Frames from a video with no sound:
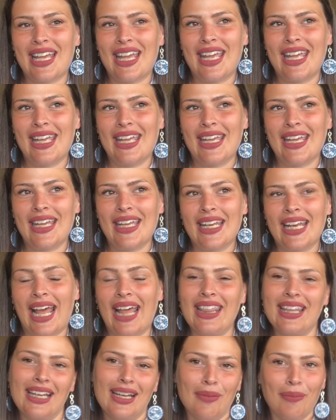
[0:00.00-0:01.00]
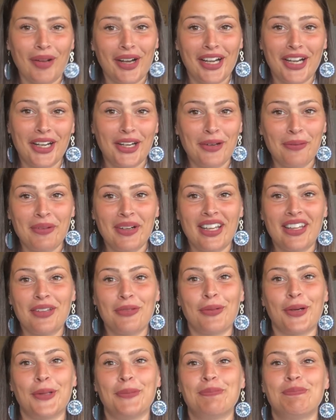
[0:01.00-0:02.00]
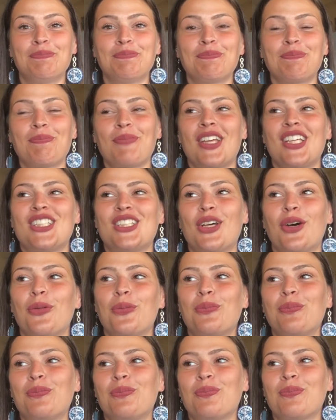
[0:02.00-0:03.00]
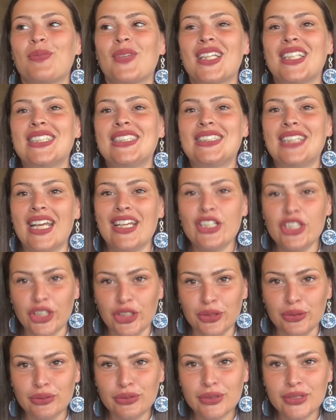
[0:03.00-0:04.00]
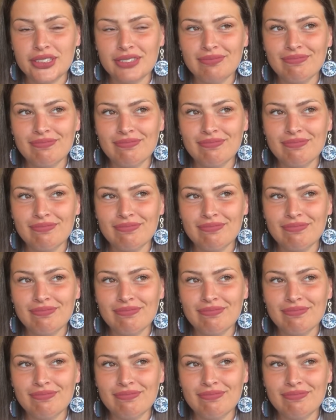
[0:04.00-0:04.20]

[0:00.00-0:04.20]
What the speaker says: And I think I'm ready to do another one. So stay tuned.